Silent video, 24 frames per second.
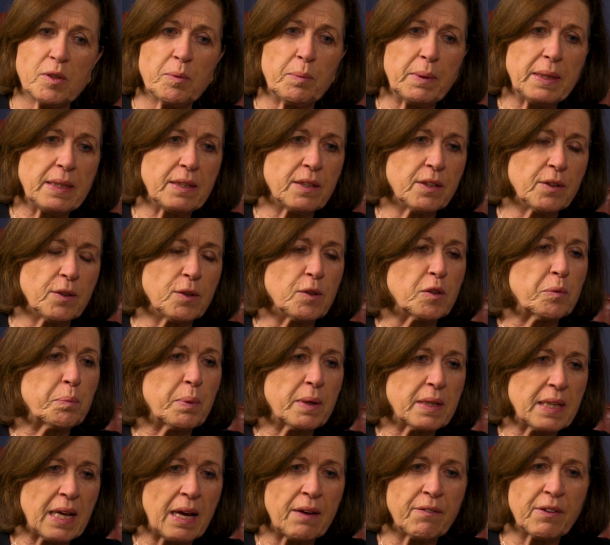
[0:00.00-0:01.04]
possibly twos,
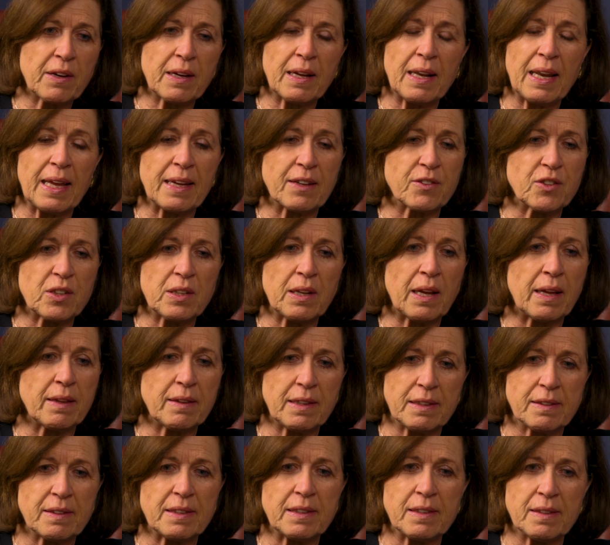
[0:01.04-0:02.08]
but to have a collection like
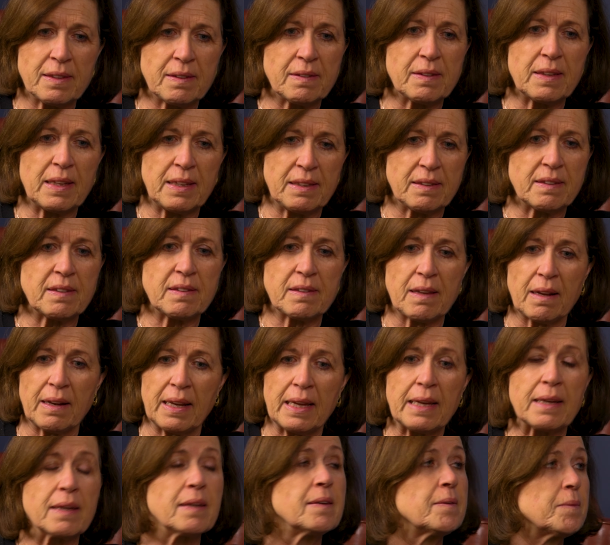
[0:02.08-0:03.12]
this is
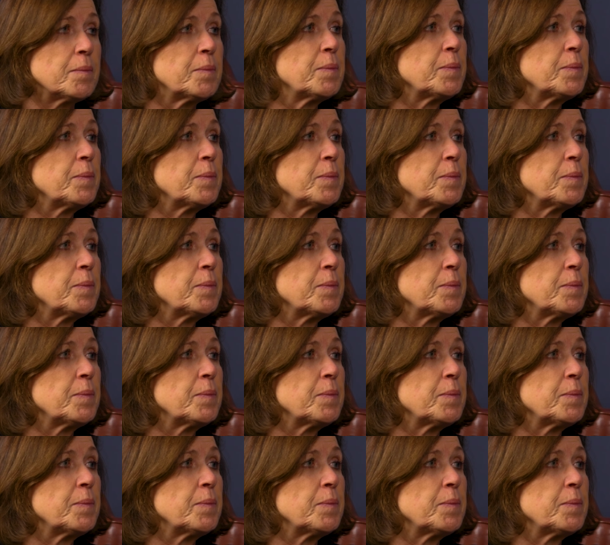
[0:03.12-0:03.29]
stunning.